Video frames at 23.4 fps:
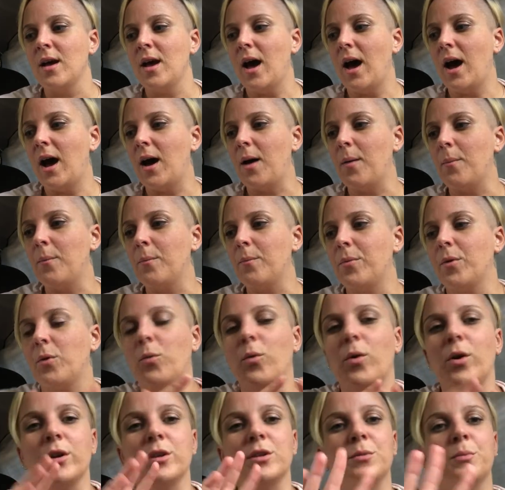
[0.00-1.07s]
but
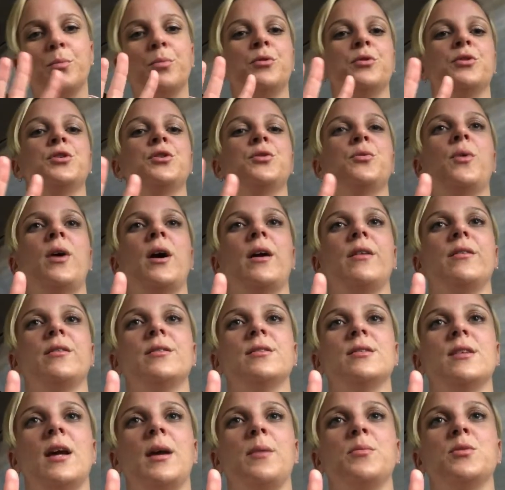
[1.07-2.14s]
wanting to push away at the
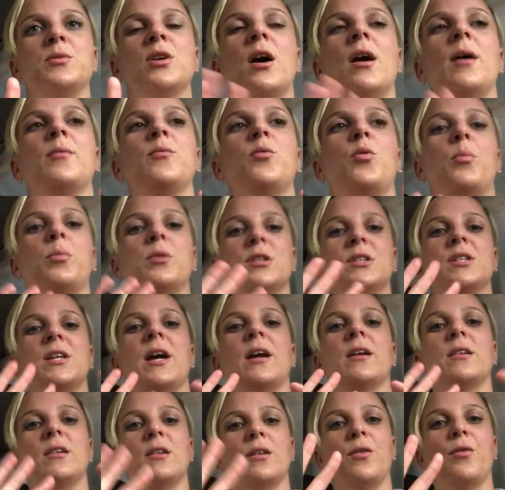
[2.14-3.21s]
same time, or
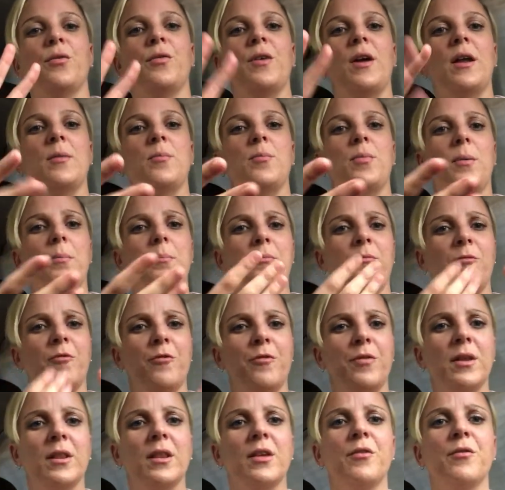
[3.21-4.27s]
protect and defend, but
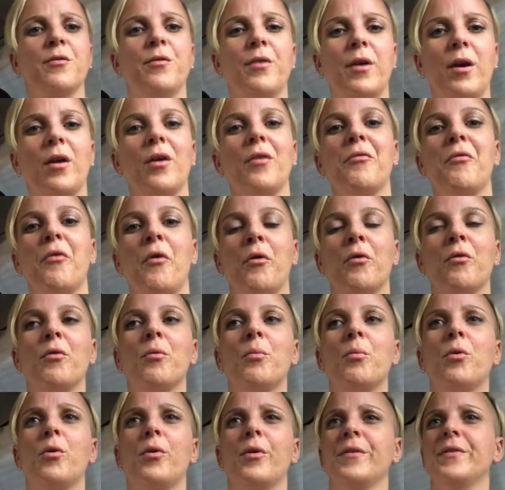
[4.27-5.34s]
feeling very
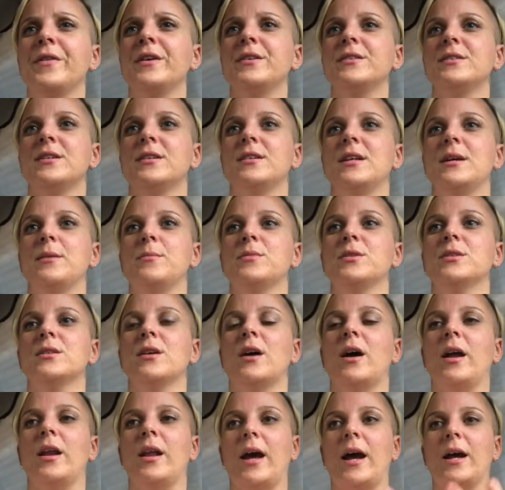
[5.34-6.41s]
vulnerable. And there's a deep
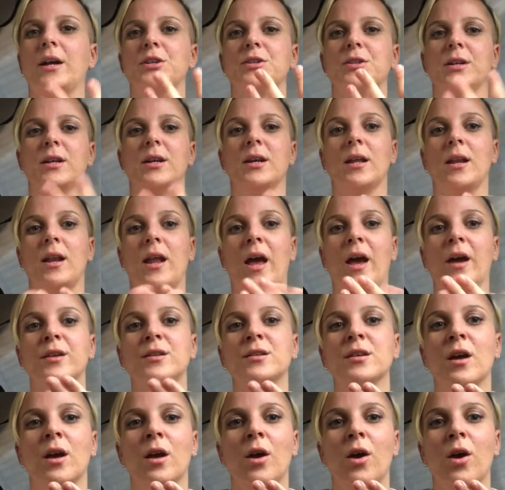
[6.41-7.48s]
desire to actually connect
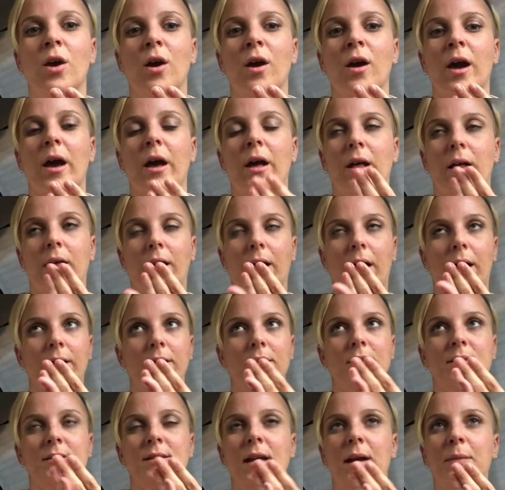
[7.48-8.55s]
at
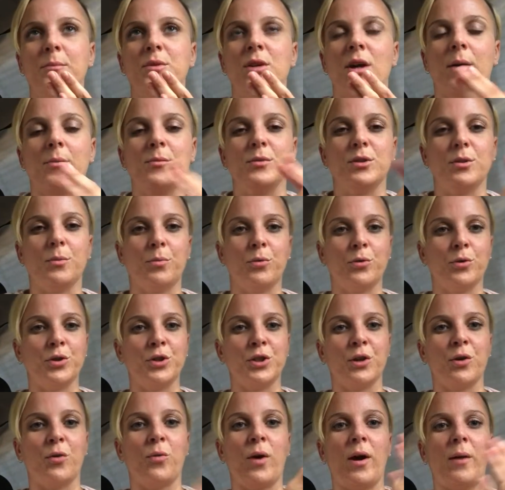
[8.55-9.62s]
the same time as you're
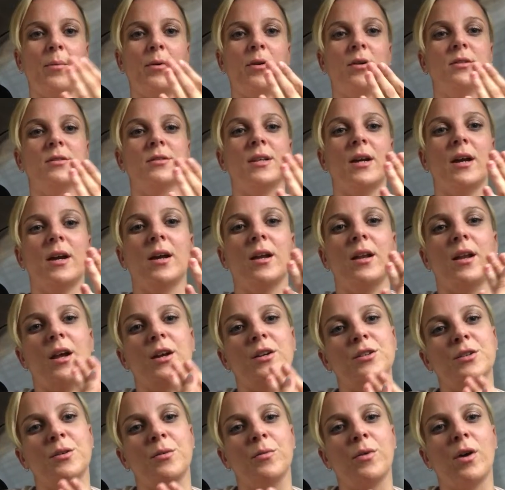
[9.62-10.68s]
pushing away, because that
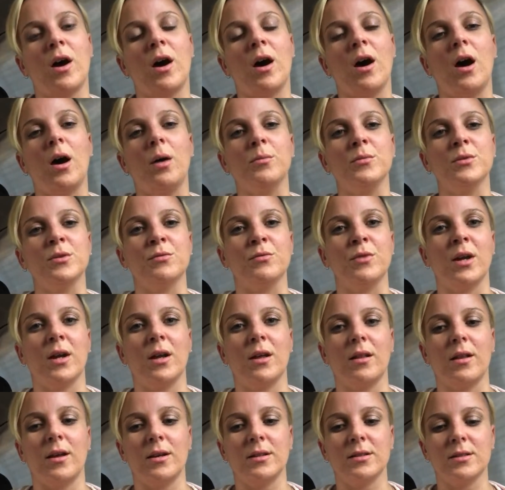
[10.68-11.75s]
connection calms and
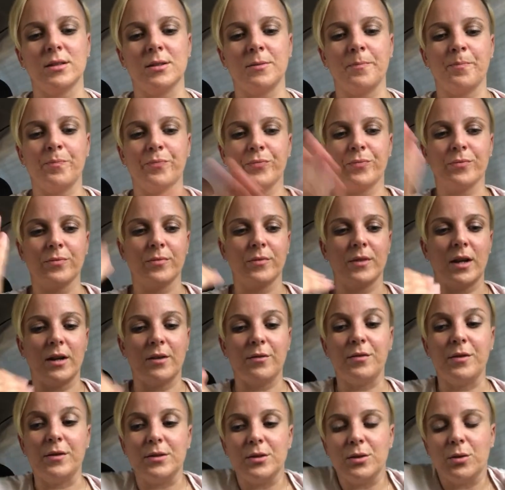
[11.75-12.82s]
regulates at a
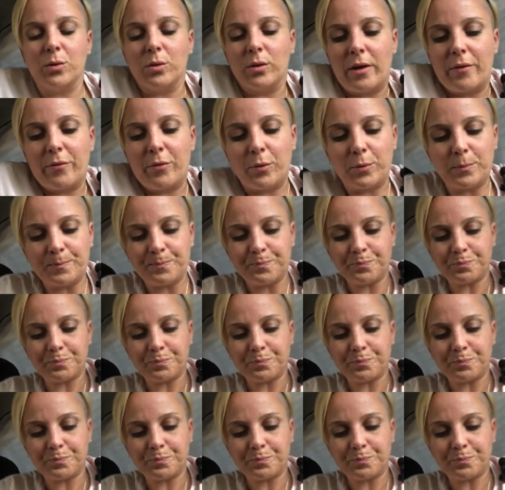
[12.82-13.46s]
physical level.